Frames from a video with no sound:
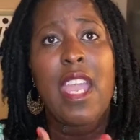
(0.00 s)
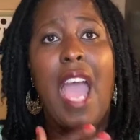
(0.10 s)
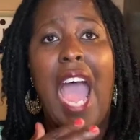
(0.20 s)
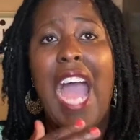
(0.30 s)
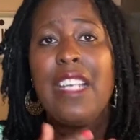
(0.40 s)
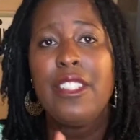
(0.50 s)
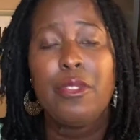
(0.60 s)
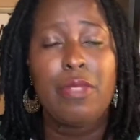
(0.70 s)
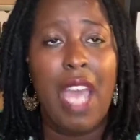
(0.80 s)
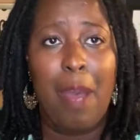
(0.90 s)
I
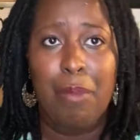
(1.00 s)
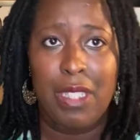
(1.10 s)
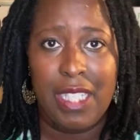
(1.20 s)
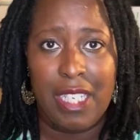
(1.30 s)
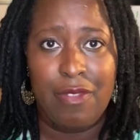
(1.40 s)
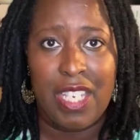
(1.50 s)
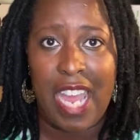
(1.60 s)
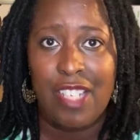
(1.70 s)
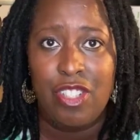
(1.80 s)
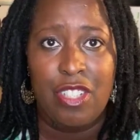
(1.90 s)
do not believe that
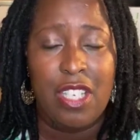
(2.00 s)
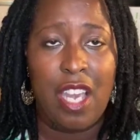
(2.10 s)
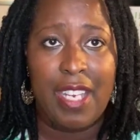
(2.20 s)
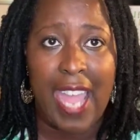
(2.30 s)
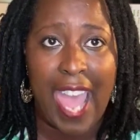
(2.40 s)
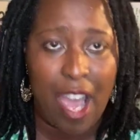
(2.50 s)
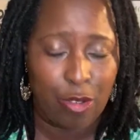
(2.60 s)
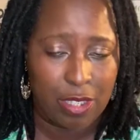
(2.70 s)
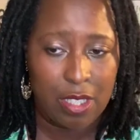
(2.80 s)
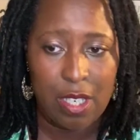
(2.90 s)
I should cut
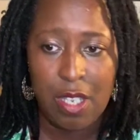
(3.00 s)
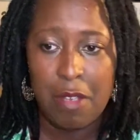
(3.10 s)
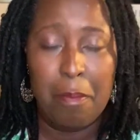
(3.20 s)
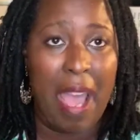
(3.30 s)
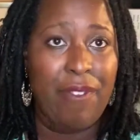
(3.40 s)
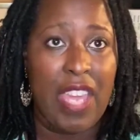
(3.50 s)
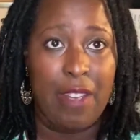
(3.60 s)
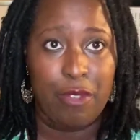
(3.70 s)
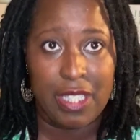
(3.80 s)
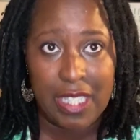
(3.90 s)
out my
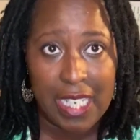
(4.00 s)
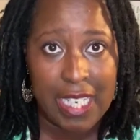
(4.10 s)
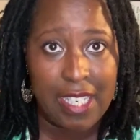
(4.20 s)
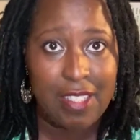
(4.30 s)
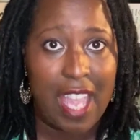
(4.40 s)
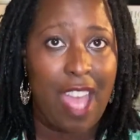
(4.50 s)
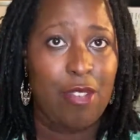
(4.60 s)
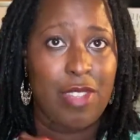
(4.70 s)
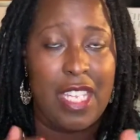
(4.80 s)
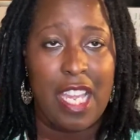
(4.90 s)
favorite teas. I
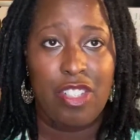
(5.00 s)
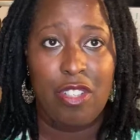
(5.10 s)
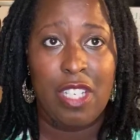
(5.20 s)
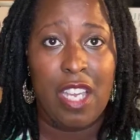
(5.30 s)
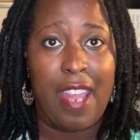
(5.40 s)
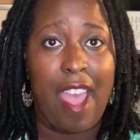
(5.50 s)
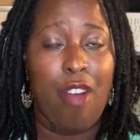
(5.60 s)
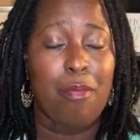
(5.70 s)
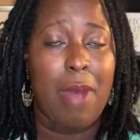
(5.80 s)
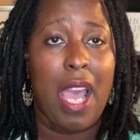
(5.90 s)
don't think I should cut
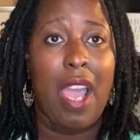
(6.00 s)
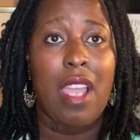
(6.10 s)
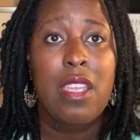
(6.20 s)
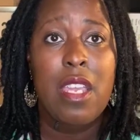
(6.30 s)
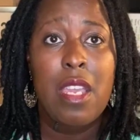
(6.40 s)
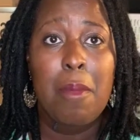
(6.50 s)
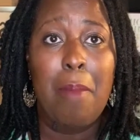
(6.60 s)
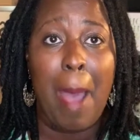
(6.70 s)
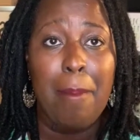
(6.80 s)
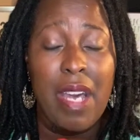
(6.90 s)
out my
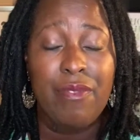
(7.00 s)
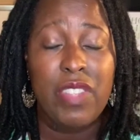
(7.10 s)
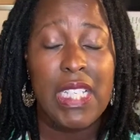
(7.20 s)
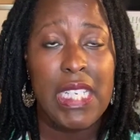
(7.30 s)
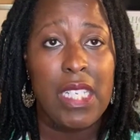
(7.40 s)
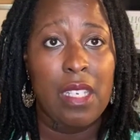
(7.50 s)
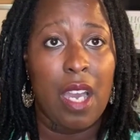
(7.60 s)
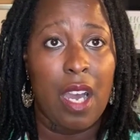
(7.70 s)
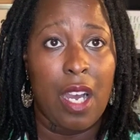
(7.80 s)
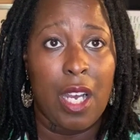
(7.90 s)
monthly
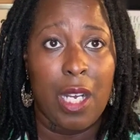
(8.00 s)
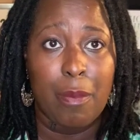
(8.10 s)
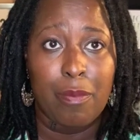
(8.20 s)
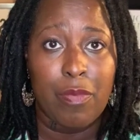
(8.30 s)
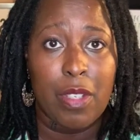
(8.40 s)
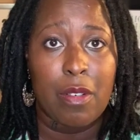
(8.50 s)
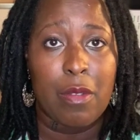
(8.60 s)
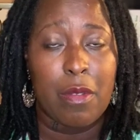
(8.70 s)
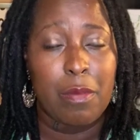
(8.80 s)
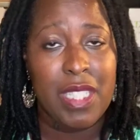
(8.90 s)

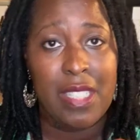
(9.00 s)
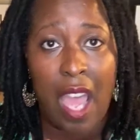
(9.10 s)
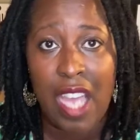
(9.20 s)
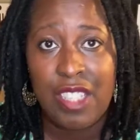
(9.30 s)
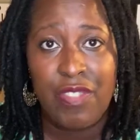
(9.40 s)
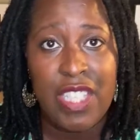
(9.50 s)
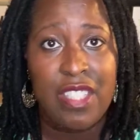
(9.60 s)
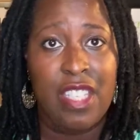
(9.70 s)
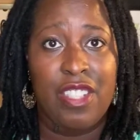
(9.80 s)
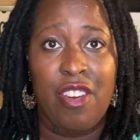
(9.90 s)
massage
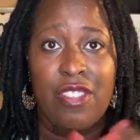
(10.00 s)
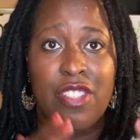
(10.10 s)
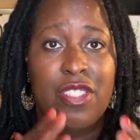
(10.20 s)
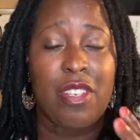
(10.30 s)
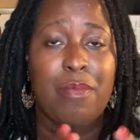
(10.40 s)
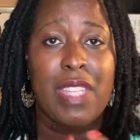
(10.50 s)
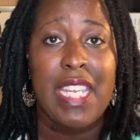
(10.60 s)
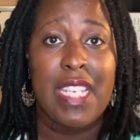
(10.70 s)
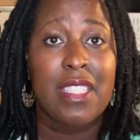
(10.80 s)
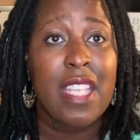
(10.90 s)
visit. There are just some
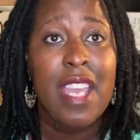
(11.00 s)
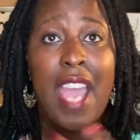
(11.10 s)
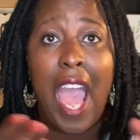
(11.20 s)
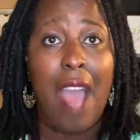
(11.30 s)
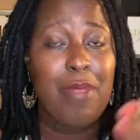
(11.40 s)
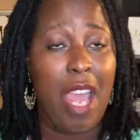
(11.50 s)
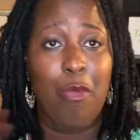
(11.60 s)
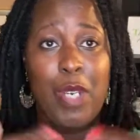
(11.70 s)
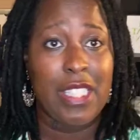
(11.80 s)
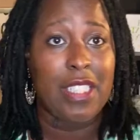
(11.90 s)
things I'm not
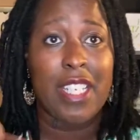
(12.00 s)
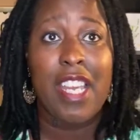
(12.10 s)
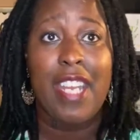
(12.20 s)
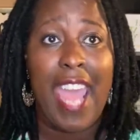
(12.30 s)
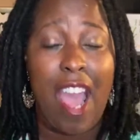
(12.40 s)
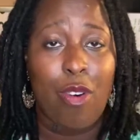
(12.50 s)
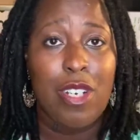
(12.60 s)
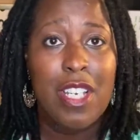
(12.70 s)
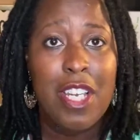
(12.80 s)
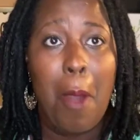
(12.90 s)
willing to cut out.
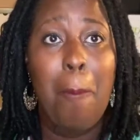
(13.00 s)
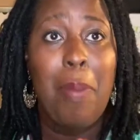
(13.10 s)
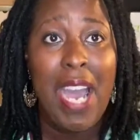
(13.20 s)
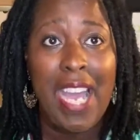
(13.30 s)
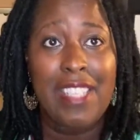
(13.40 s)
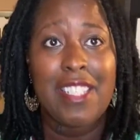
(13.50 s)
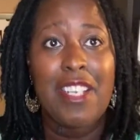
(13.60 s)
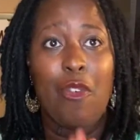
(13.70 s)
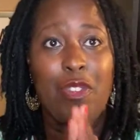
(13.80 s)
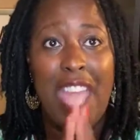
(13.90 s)
But
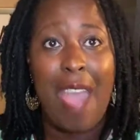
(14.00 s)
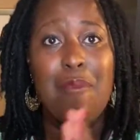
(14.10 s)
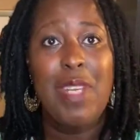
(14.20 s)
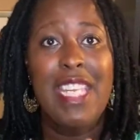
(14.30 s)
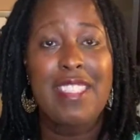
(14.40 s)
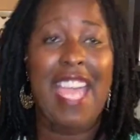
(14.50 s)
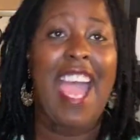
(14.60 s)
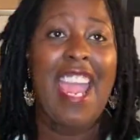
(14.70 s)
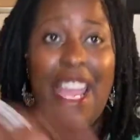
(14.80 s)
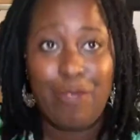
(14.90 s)
that means
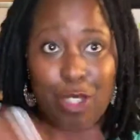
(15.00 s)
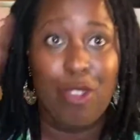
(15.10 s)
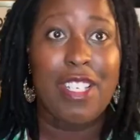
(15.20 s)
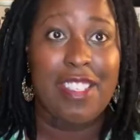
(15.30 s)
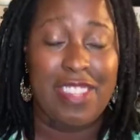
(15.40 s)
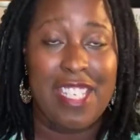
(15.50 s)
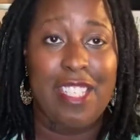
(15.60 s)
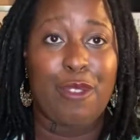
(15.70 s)
I have to look at these